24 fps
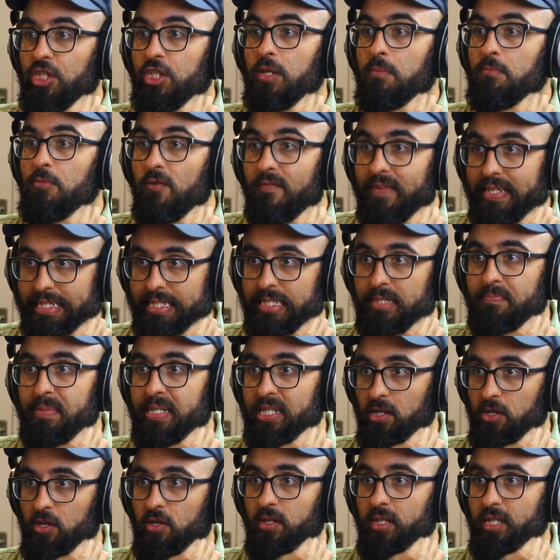is a movie that's been
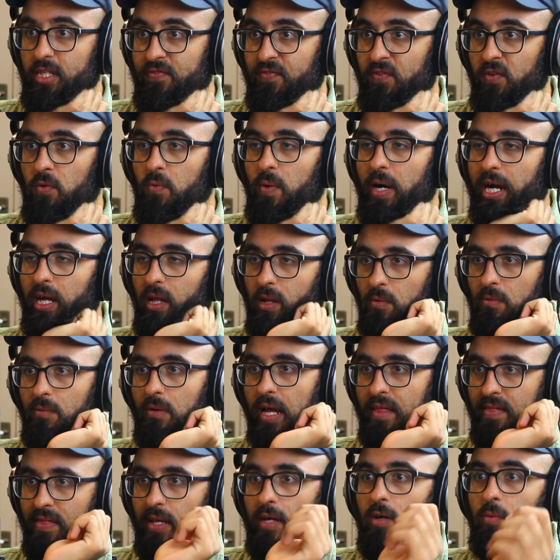on our list for a while.
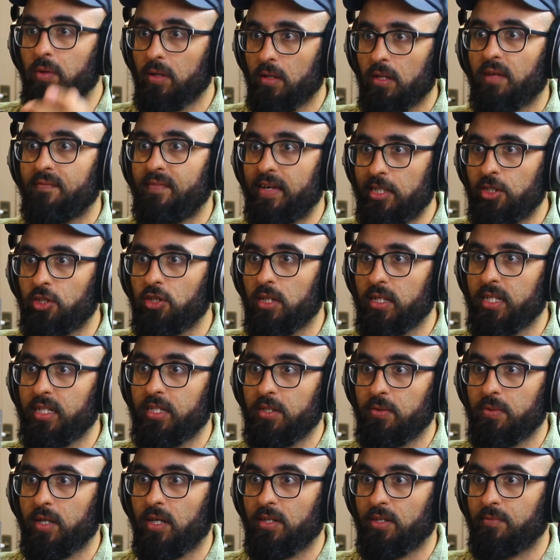I think we'll eventually
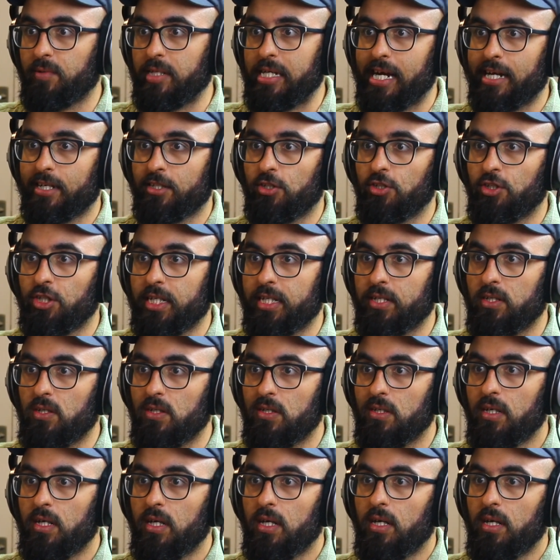do it on the reaction
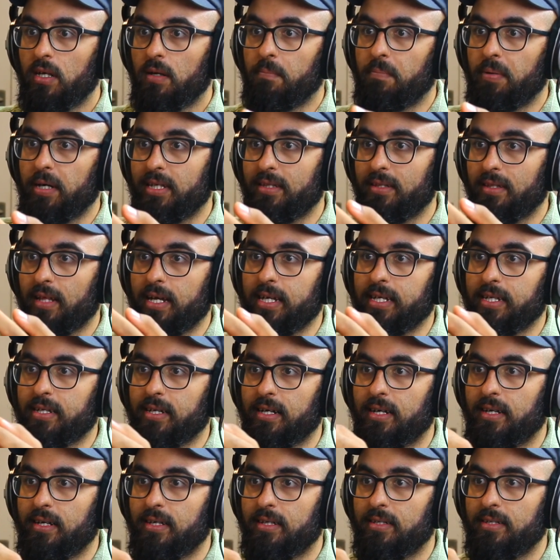channel. But, like,
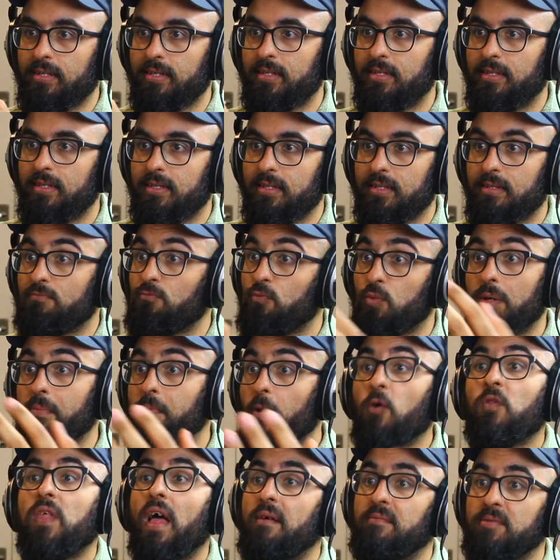we
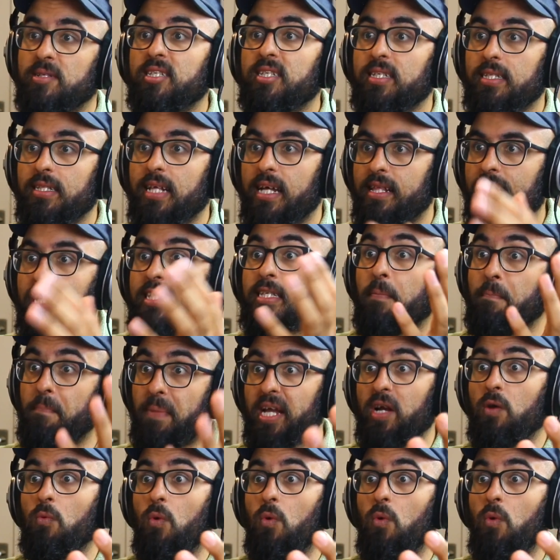both haven't seen that. And that's a big